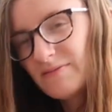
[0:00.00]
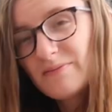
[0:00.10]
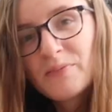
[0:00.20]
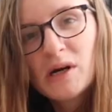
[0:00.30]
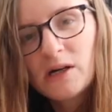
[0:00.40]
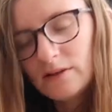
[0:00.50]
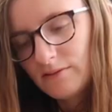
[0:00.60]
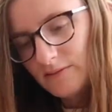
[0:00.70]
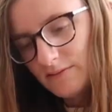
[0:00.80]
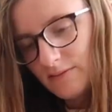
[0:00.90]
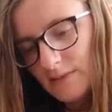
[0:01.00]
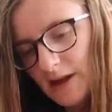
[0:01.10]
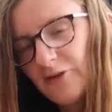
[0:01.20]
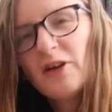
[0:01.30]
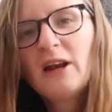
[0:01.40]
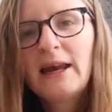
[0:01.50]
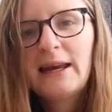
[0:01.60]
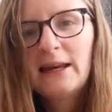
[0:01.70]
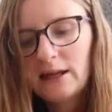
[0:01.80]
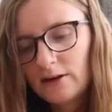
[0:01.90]
But if you
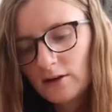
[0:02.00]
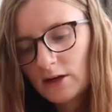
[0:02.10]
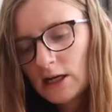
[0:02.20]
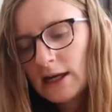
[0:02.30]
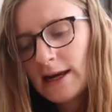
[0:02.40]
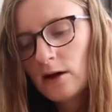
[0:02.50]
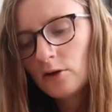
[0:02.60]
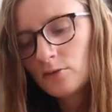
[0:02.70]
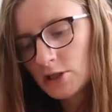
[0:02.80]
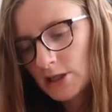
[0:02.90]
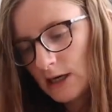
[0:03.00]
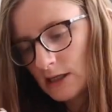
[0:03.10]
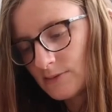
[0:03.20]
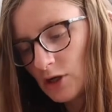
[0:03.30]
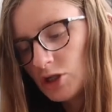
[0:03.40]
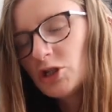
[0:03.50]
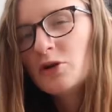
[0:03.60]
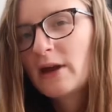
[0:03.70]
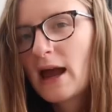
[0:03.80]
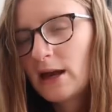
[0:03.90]
clean out your machine as much as
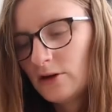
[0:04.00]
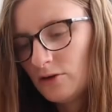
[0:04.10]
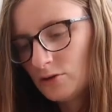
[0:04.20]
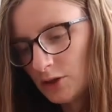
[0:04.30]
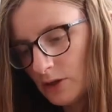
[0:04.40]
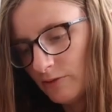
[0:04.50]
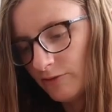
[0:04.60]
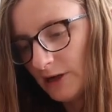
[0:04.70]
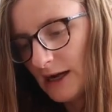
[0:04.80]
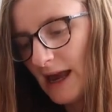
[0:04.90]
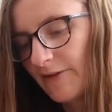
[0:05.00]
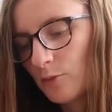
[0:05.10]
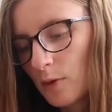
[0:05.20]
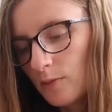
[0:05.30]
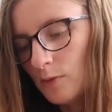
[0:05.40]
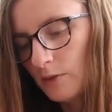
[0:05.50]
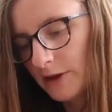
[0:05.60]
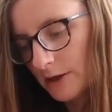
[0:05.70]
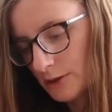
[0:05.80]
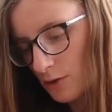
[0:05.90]
you can, you shouldn't really have a problem with
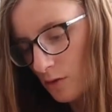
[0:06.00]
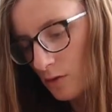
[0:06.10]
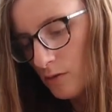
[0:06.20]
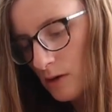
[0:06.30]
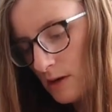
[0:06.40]
it at all.